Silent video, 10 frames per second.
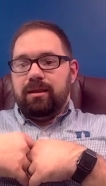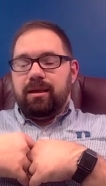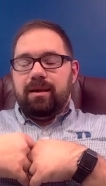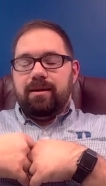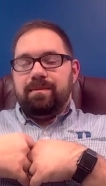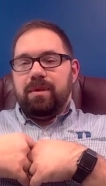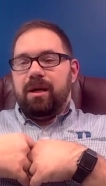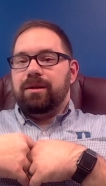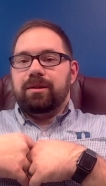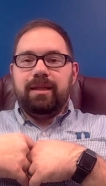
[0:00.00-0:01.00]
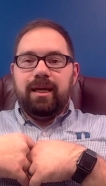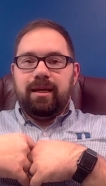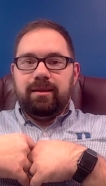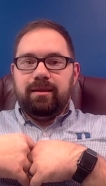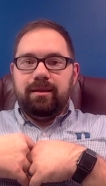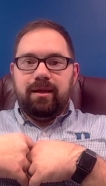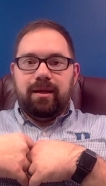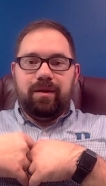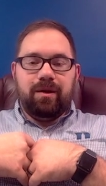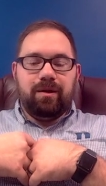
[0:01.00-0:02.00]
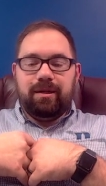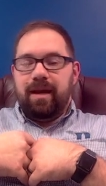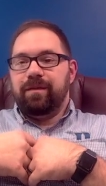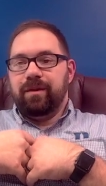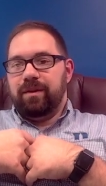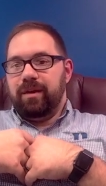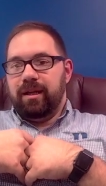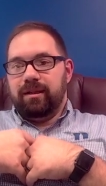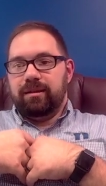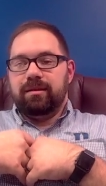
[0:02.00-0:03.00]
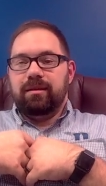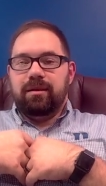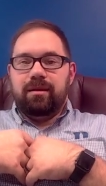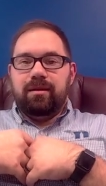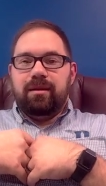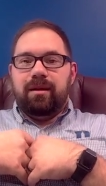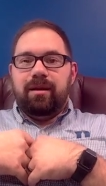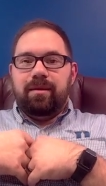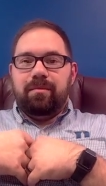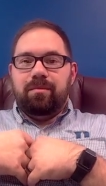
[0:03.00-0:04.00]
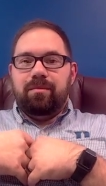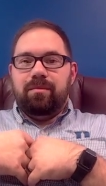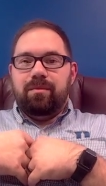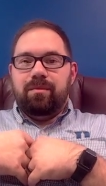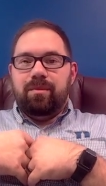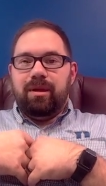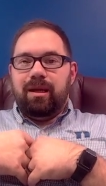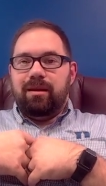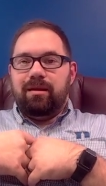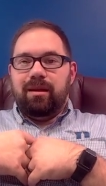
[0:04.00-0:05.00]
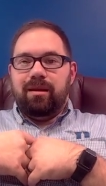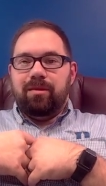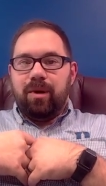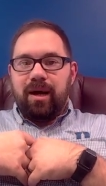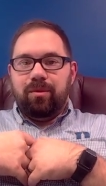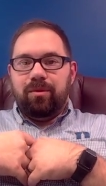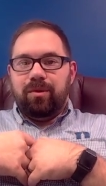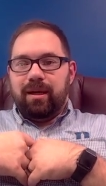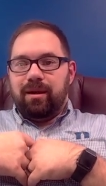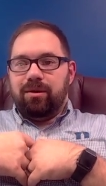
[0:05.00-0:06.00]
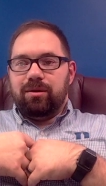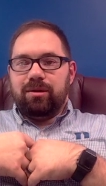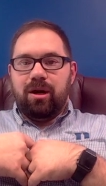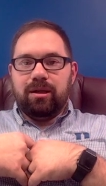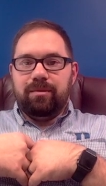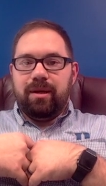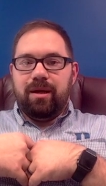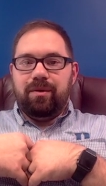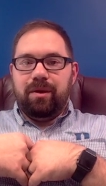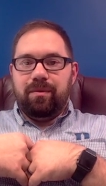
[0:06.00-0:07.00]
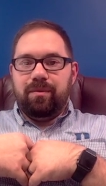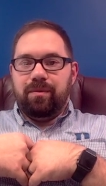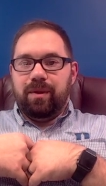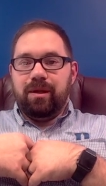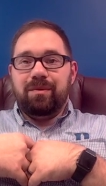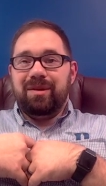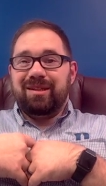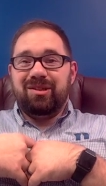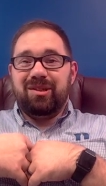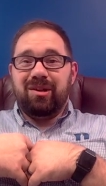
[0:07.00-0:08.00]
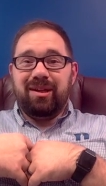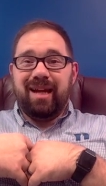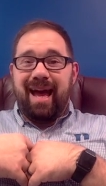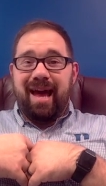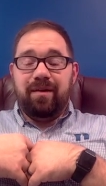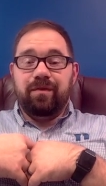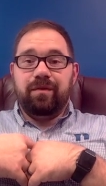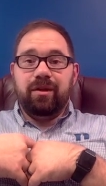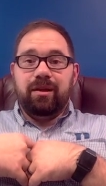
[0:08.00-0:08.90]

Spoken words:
understand. There are definitely things in the Bible that are talked about that we don't necessarily have